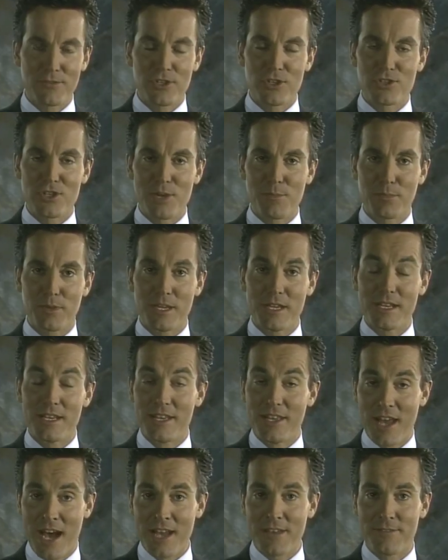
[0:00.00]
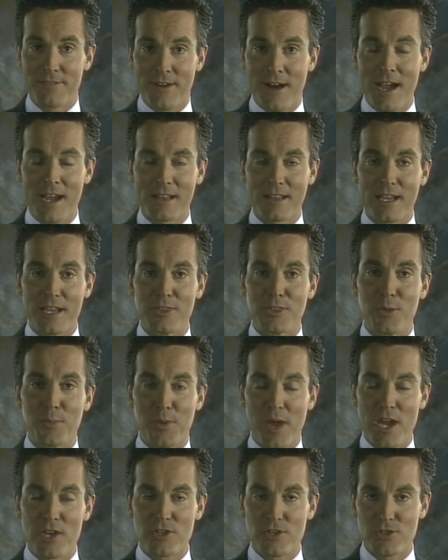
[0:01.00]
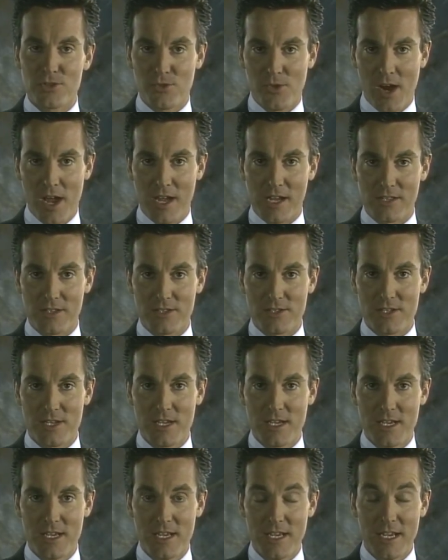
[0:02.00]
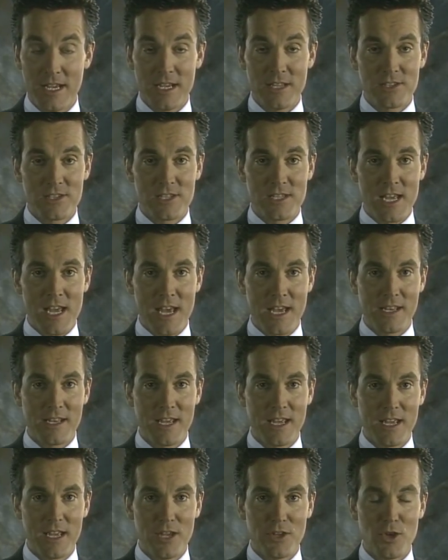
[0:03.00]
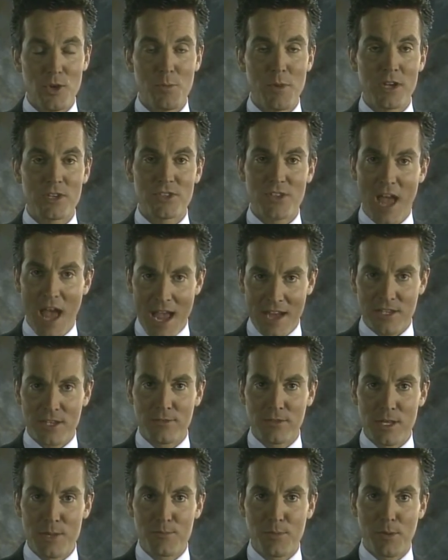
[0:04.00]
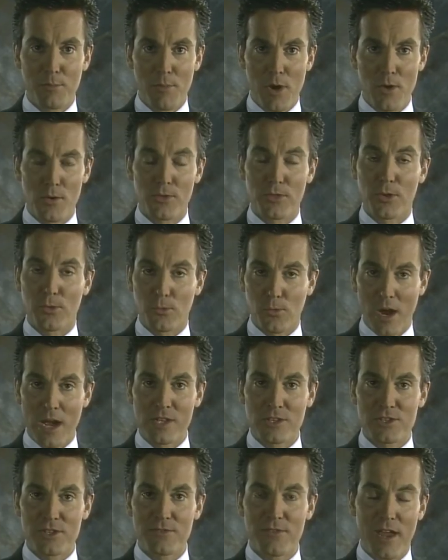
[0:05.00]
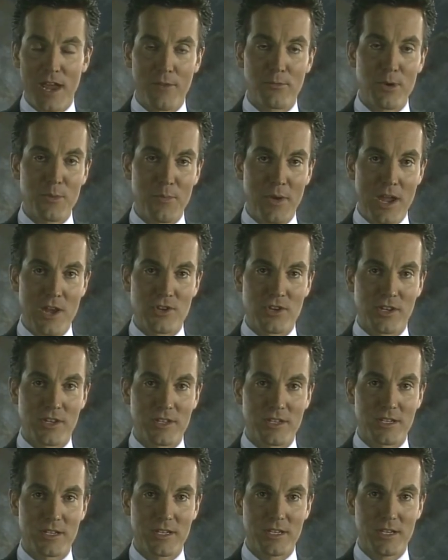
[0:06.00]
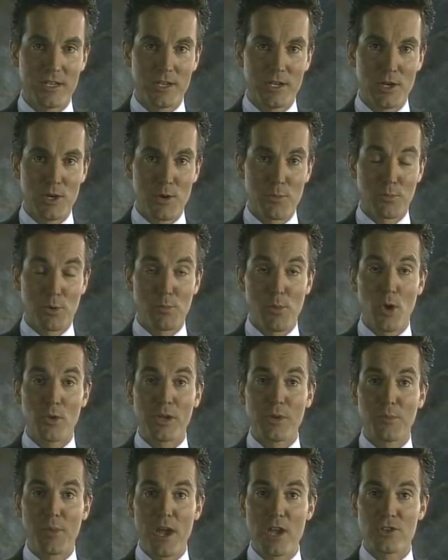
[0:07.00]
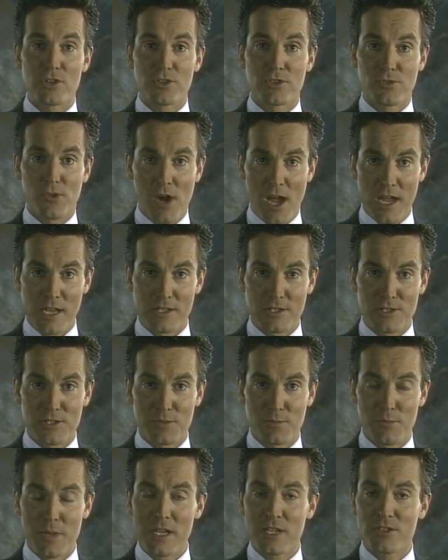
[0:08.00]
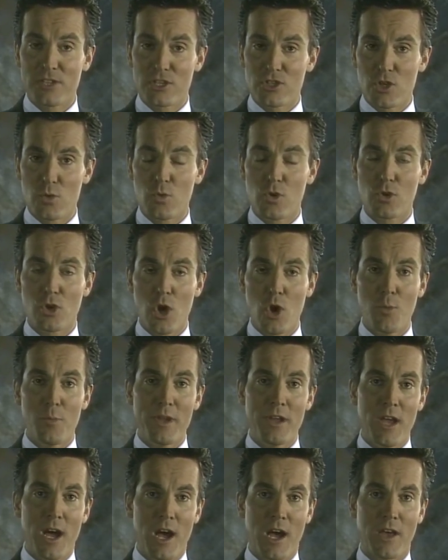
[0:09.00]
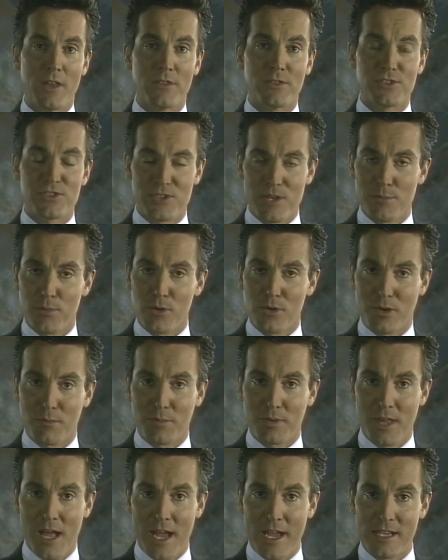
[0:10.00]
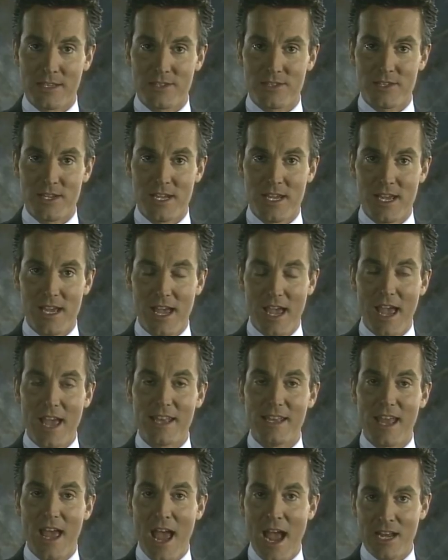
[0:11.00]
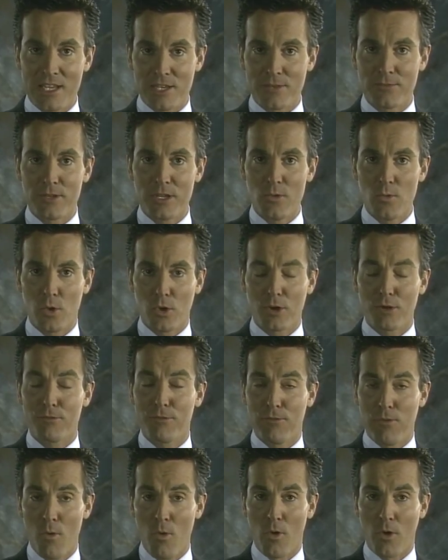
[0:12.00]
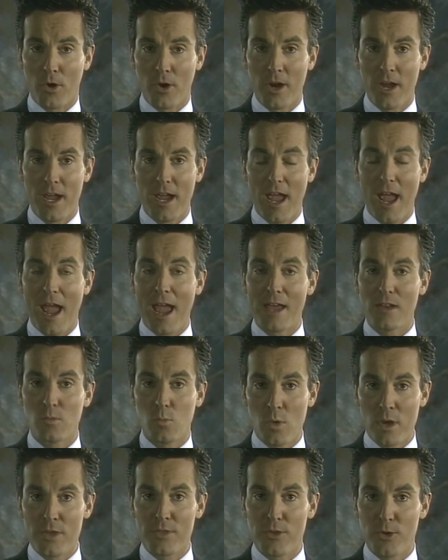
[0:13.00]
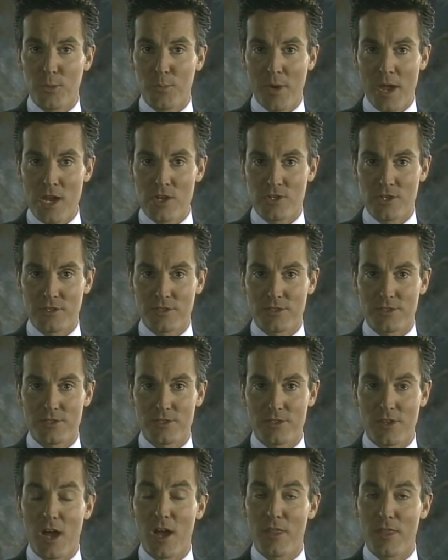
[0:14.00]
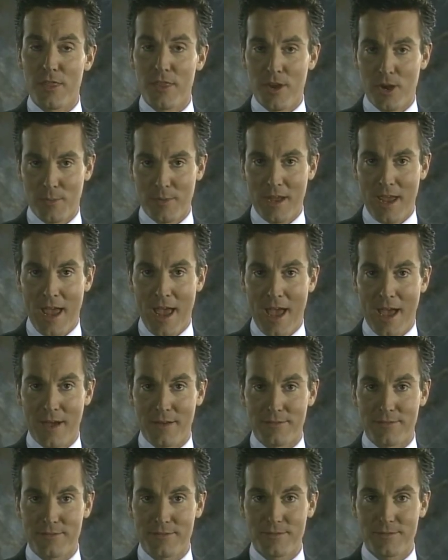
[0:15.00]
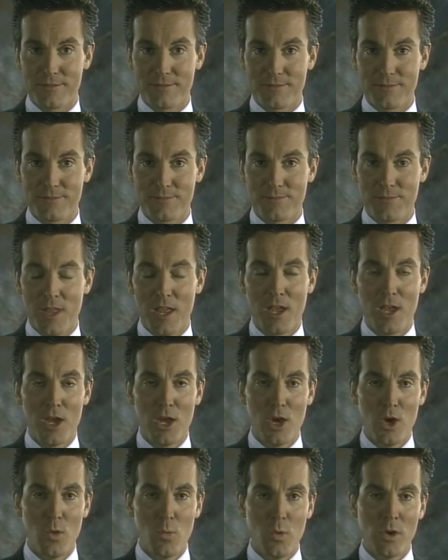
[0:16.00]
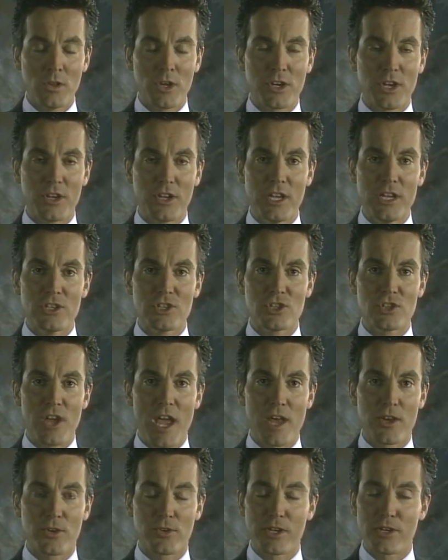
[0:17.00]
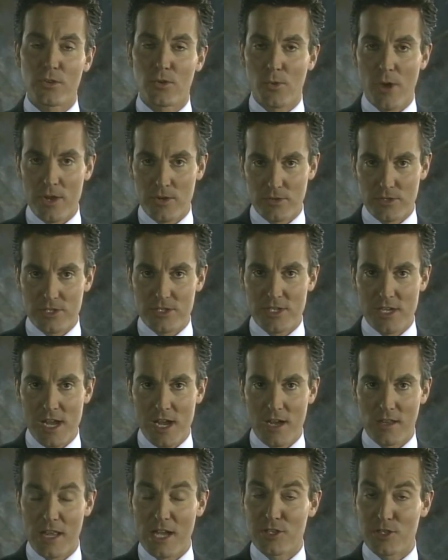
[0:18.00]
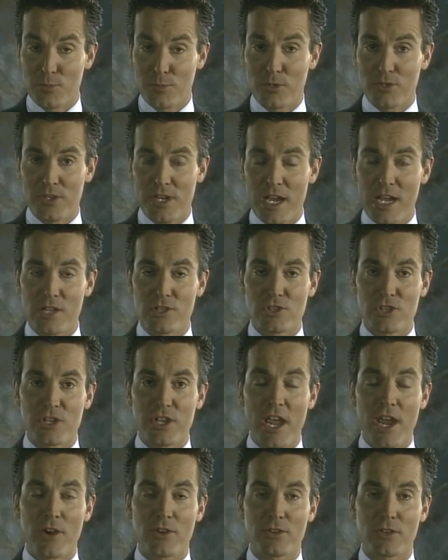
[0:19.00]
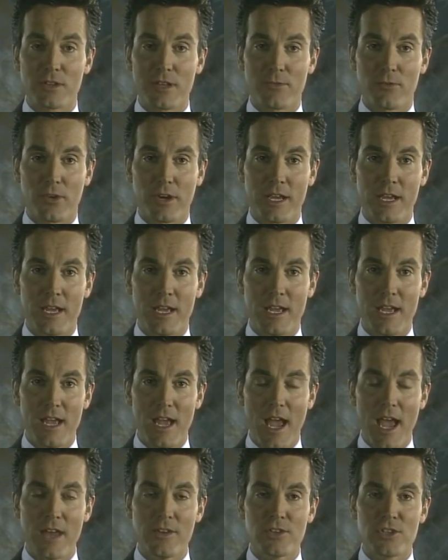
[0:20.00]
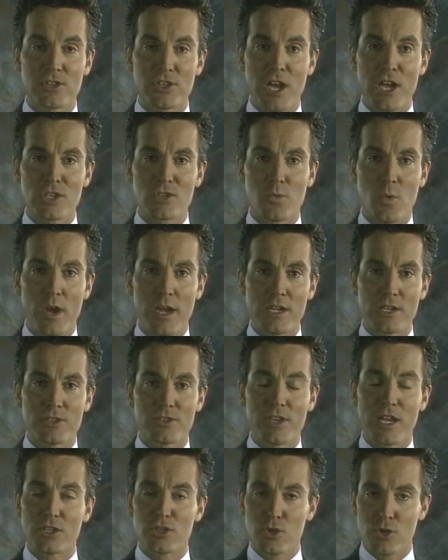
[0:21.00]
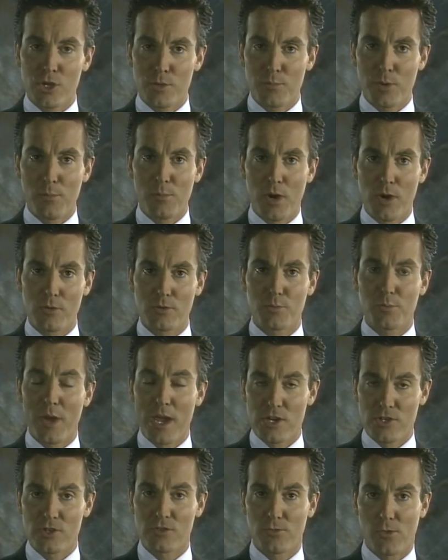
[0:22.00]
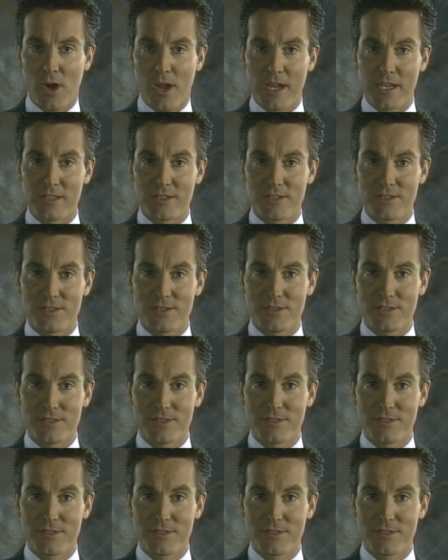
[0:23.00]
to simply not violate the patient's rights. Instead, you must actively promote the rights of every patient. Promoting patients' rights means that you will go beyond simple compliance and actively work for and with your patients on their behalf. We'll look at each standard in greater detail as it pertains to care delivery and discuss ways that you can promote patient rights.